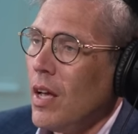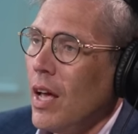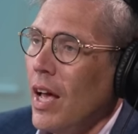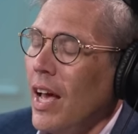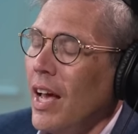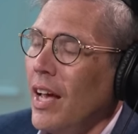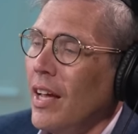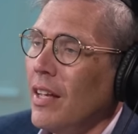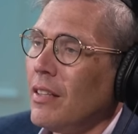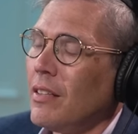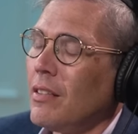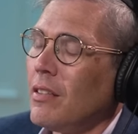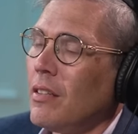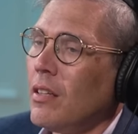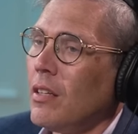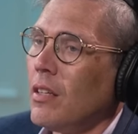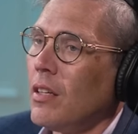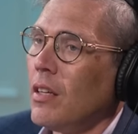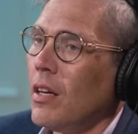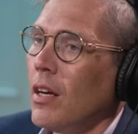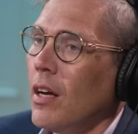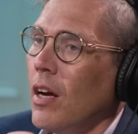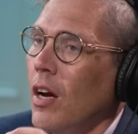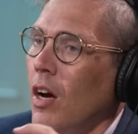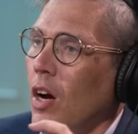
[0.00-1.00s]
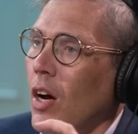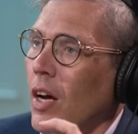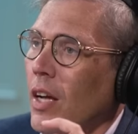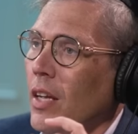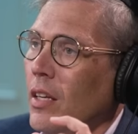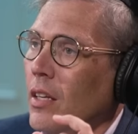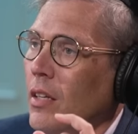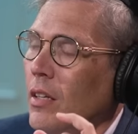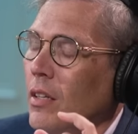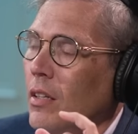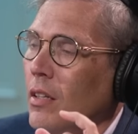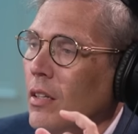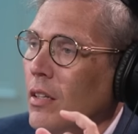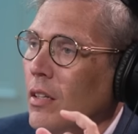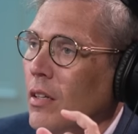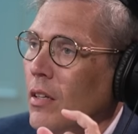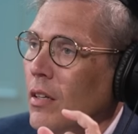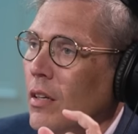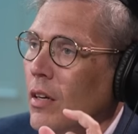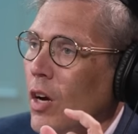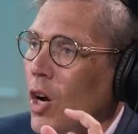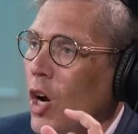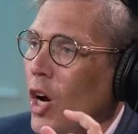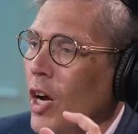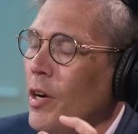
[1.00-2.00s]
And I
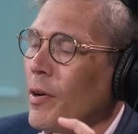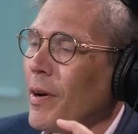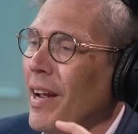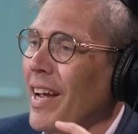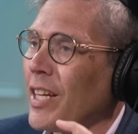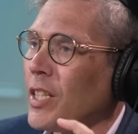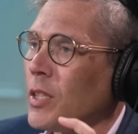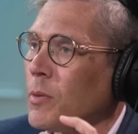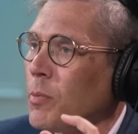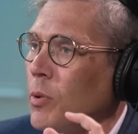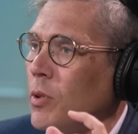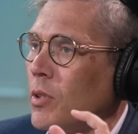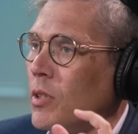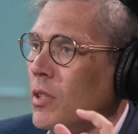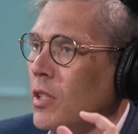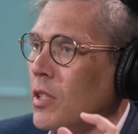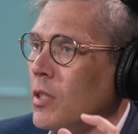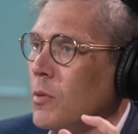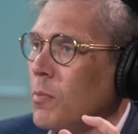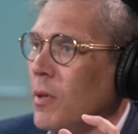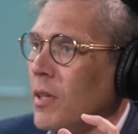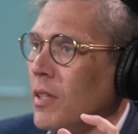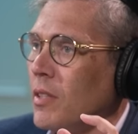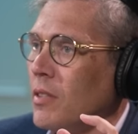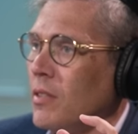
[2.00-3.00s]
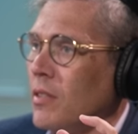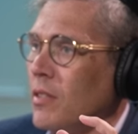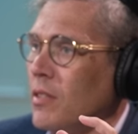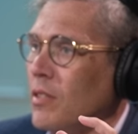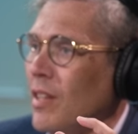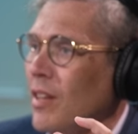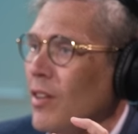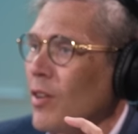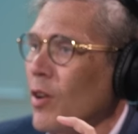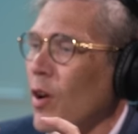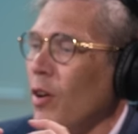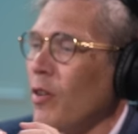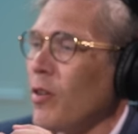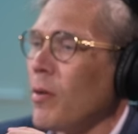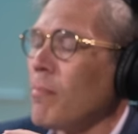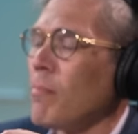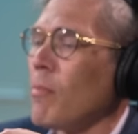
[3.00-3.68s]
hire experts in each space. So I don't hire a